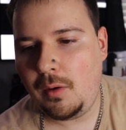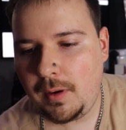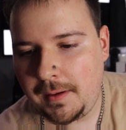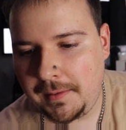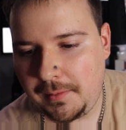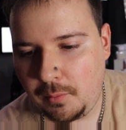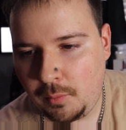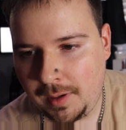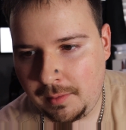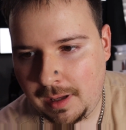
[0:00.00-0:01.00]
Okay,
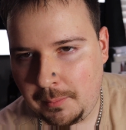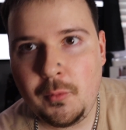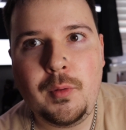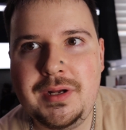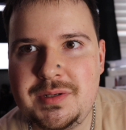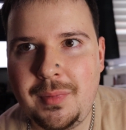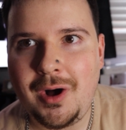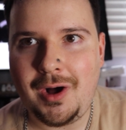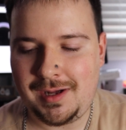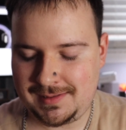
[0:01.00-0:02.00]
well, I'm going to
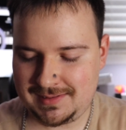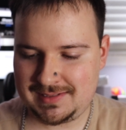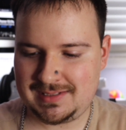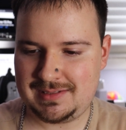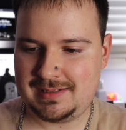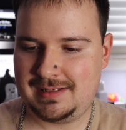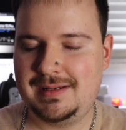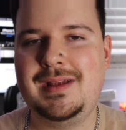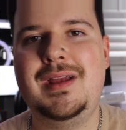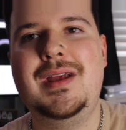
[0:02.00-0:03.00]
pause
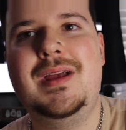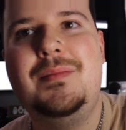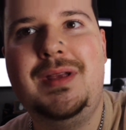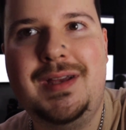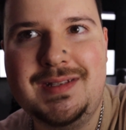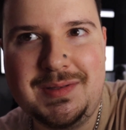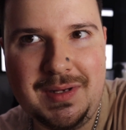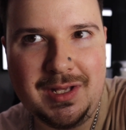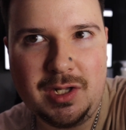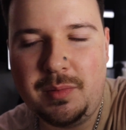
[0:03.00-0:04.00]
because it's
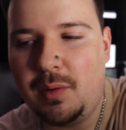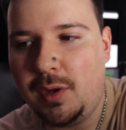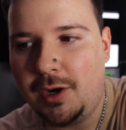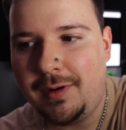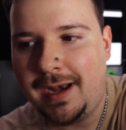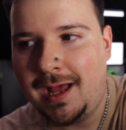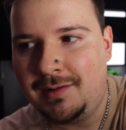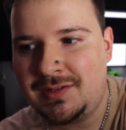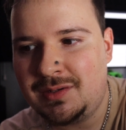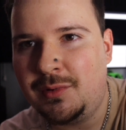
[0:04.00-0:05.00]
being a little bit weird right
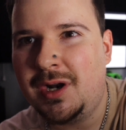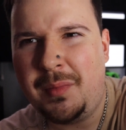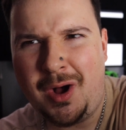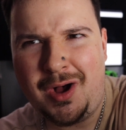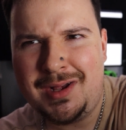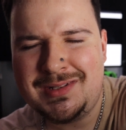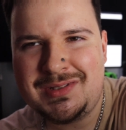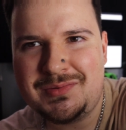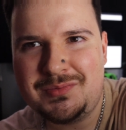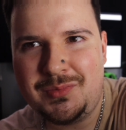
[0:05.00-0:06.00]
now, so we're going to
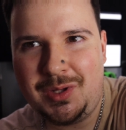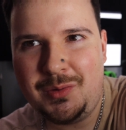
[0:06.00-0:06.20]
pause really